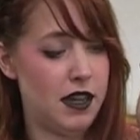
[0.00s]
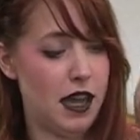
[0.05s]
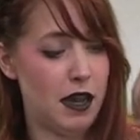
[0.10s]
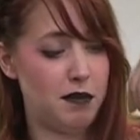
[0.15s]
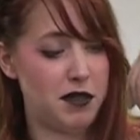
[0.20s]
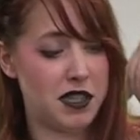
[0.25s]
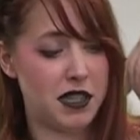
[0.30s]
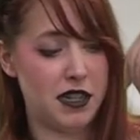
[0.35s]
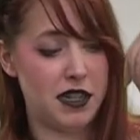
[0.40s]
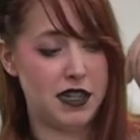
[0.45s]

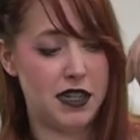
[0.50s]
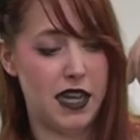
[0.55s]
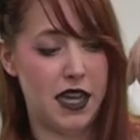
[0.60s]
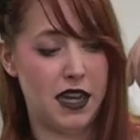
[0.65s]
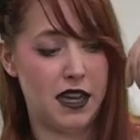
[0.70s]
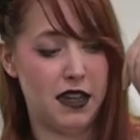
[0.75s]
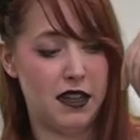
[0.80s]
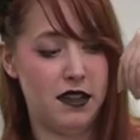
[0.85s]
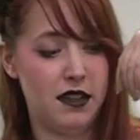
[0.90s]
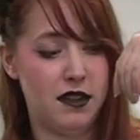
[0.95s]
I'm just gonna
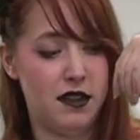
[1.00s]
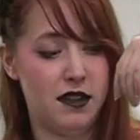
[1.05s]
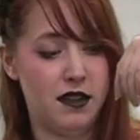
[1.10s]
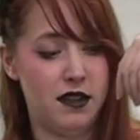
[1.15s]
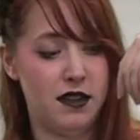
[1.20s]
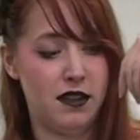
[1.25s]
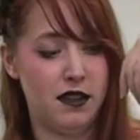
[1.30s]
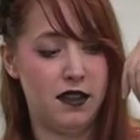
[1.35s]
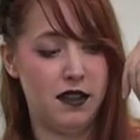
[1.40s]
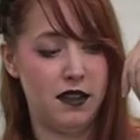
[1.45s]
take
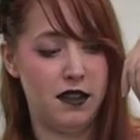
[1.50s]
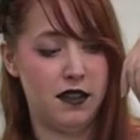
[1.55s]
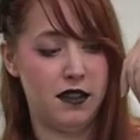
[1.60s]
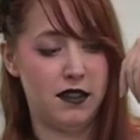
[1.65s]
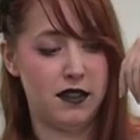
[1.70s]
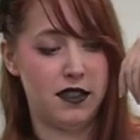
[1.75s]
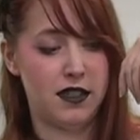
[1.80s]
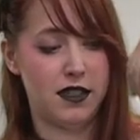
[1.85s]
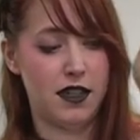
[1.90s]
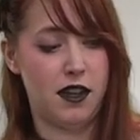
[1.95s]

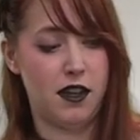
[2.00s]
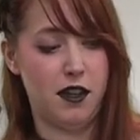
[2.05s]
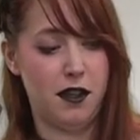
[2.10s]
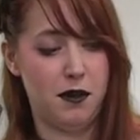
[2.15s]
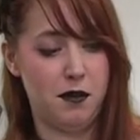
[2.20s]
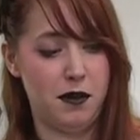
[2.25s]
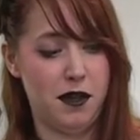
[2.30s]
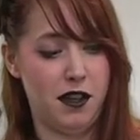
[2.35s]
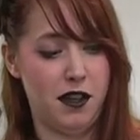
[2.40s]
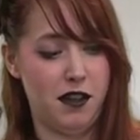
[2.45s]

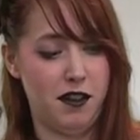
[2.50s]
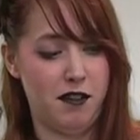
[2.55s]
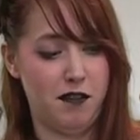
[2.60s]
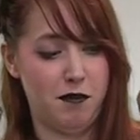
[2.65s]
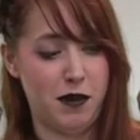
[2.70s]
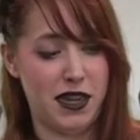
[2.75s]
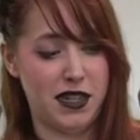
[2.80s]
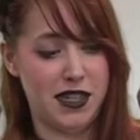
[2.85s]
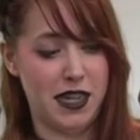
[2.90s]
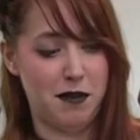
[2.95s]
some
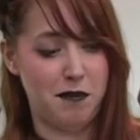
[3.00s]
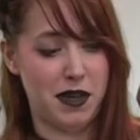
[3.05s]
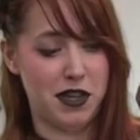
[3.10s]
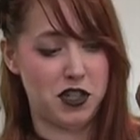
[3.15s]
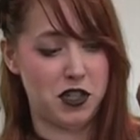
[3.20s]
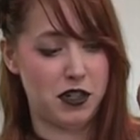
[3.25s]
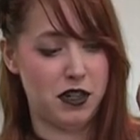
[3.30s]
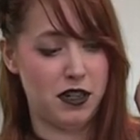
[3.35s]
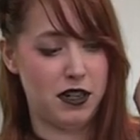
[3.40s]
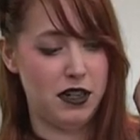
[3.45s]
of my tape
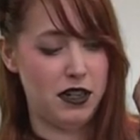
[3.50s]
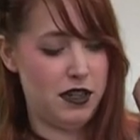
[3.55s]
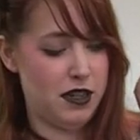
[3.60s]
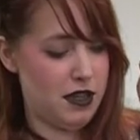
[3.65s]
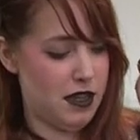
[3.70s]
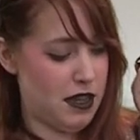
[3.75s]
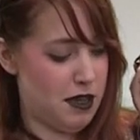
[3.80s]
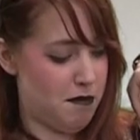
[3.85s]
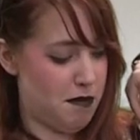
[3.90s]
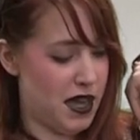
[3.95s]
measure
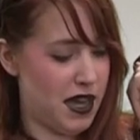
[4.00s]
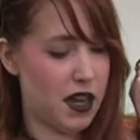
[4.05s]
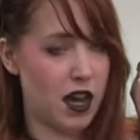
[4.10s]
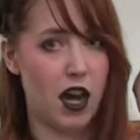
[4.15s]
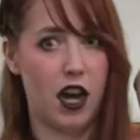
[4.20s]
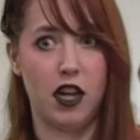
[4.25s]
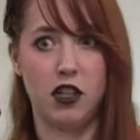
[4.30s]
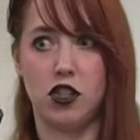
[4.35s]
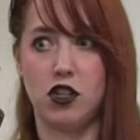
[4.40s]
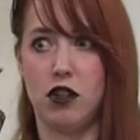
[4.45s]
and make
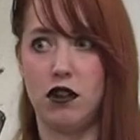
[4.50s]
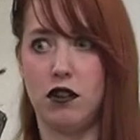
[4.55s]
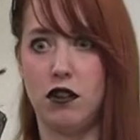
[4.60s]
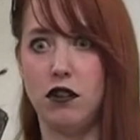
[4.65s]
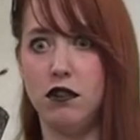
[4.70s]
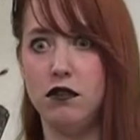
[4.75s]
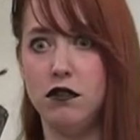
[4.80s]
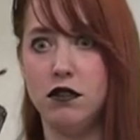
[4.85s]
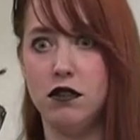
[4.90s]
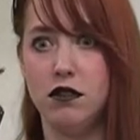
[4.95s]
a
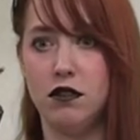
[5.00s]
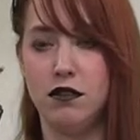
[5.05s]
circle.